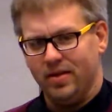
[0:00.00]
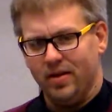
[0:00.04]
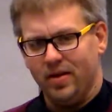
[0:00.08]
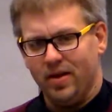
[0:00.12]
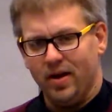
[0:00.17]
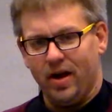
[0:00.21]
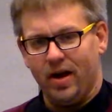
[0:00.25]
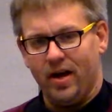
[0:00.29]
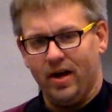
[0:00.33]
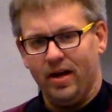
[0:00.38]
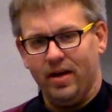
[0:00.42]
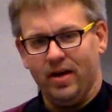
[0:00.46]

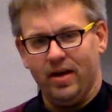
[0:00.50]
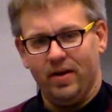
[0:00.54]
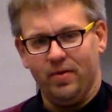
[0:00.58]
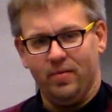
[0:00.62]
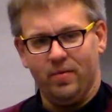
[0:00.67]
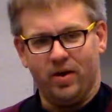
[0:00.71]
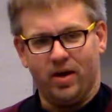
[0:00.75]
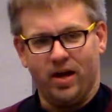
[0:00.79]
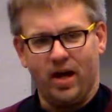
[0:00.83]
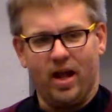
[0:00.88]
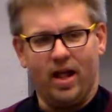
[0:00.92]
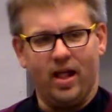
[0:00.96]
Right? And
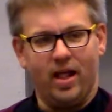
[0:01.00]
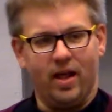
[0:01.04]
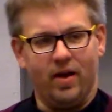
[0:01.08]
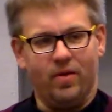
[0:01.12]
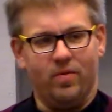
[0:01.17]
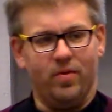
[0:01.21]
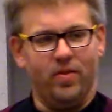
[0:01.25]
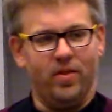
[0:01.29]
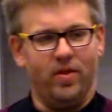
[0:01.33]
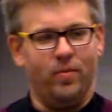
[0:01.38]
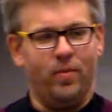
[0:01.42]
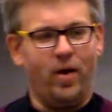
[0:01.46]
we're kind of like,
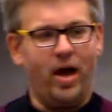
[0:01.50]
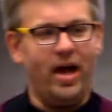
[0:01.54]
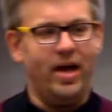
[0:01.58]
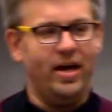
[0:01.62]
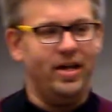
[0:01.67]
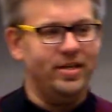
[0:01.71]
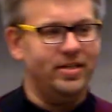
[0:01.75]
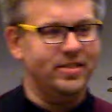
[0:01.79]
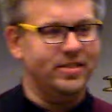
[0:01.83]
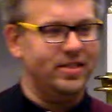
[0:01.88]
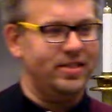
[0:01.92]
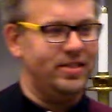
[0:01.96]
well, then why
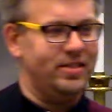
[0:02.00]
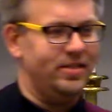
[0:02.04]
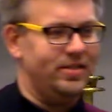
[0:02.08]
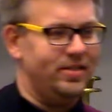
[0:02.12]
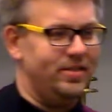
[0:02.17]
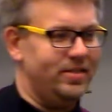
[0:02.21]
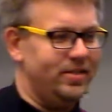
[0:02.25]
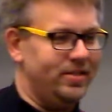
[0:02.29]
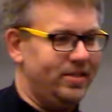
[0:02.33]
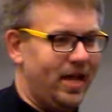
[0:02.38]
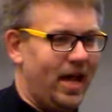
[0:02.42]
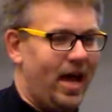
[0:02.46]

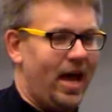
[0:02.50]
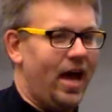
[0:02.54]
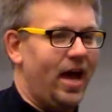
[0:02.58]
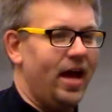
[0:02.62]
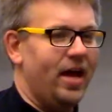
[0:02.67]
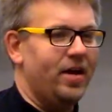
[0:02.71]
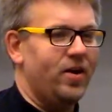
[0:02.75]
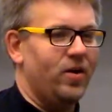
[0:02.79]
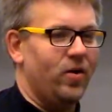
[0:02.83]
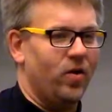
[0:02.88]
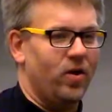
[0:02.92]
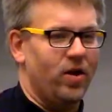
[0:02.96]
isn't
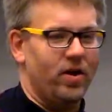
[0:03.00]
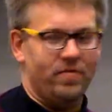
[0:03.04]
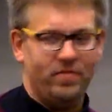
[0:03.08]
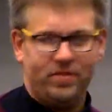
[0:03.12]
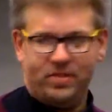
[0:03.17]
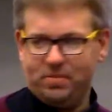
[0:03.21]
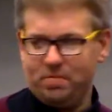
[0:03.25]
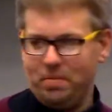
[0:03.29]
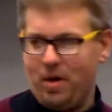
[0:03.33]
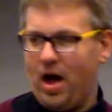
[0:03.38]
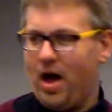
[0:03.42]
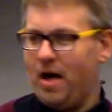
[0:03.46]
dad, or if
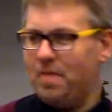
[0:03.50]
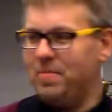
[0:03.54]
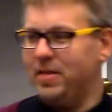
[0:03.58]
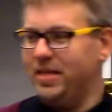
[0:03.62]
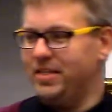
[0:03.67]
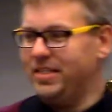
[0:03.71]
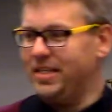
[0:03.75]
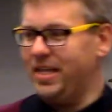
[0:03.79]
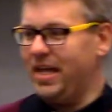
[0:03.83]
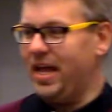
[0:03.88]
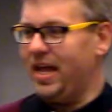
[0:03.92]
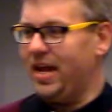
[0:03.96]
it's mom
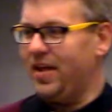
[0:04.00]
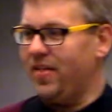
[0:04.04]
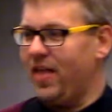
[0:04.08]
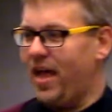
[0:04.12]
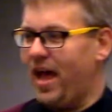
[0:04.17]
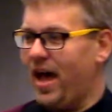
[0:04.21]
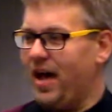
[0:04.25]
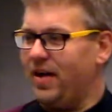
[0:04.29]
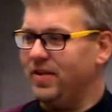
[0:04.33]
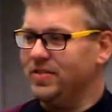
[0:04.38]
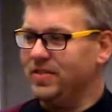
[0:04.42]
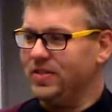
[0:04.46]
that's the head of
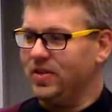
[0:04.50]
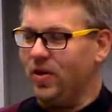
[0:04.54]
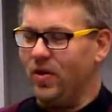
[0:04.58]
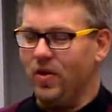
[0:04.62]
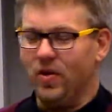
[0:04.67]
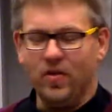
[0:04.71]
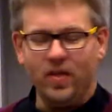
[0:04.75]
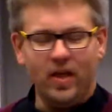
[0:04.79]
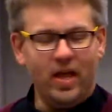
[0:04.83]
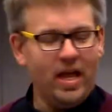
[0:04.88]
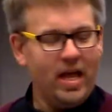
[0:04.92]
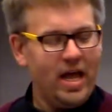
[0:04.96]
the
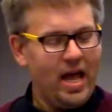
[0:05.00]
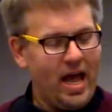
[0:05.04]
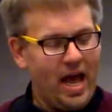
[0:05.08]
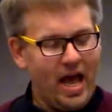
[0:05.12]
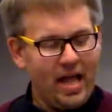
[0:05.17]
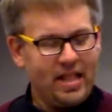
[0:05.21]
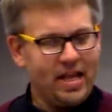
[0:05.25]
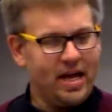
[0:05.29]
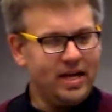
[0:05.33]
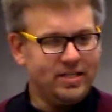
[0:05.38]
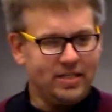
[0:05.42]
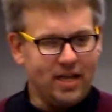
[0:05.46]
household
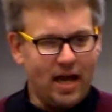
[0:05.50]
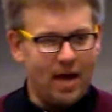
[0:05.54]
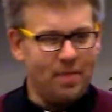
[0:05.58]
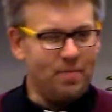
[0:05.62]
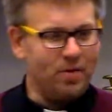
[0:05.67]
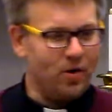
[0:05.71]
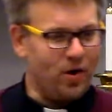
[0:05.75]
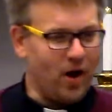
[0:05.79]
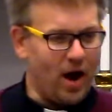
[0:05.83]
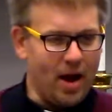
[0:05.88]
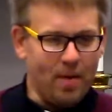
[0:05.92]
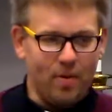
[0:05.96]
at that time,
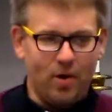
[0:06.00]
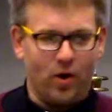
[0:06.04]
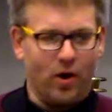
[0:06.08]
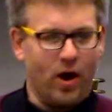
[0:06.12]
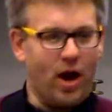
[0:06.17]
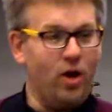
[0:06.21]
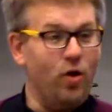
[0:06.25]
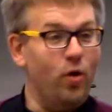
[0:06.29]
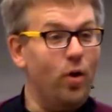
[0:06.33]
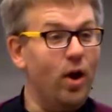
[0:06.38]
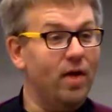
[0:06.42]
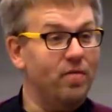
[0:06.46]
or grandma,
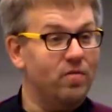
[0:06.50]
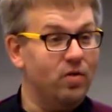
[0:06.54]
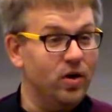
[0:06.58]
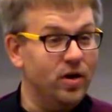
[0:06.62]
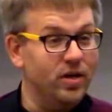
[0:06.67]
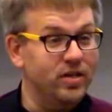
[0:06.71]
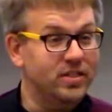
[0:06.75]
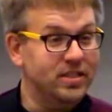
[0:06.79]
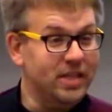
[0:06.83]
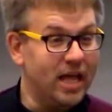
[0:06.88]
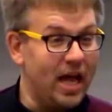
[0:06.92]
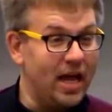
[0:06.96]
right, whoever
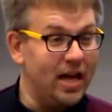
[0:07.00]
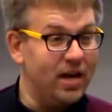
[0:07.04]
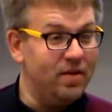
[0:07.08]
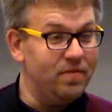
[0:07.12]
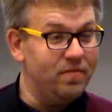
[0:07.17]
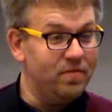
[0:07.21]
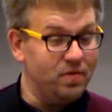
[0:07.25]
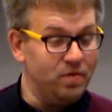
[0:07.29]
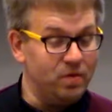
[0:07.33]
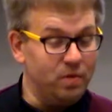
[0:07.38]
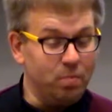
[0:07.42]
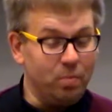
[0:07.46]
is kind
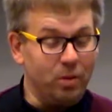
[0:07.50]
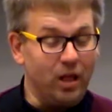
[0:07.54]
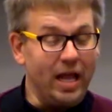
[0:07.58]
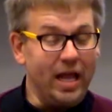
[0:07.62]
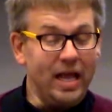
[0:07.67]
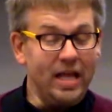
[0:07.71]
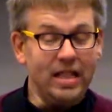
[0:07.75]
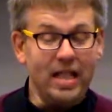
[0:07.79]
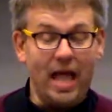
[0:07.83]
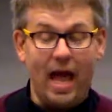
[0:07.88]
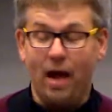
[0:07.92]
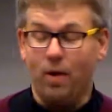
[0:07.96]
of
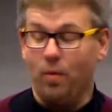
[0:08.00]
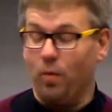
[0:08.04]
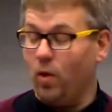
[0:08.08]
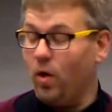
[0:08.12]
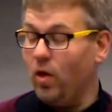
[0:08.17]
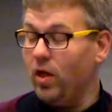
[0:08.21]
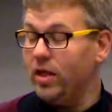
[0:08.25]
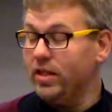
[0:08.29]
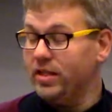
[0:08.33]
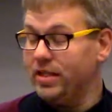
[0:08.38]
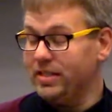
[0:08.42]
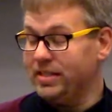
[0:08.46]
playing that
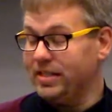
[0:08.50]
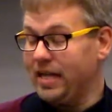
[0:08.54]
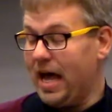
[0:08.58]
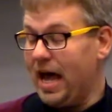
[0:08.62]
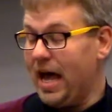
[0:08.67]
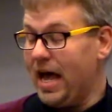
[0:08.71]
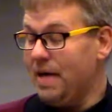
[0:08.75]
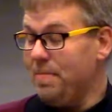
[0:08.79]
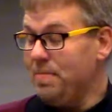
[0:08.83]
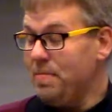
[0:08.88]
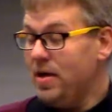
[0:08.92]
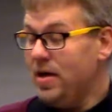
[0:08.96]
role at the
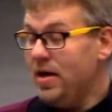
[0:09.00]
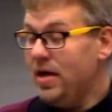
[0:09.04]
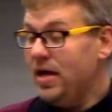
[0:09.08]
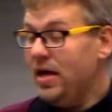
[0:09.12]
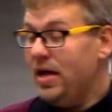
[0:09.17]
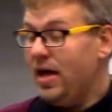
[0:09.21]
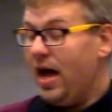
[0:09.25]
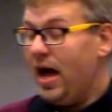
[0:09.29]
time,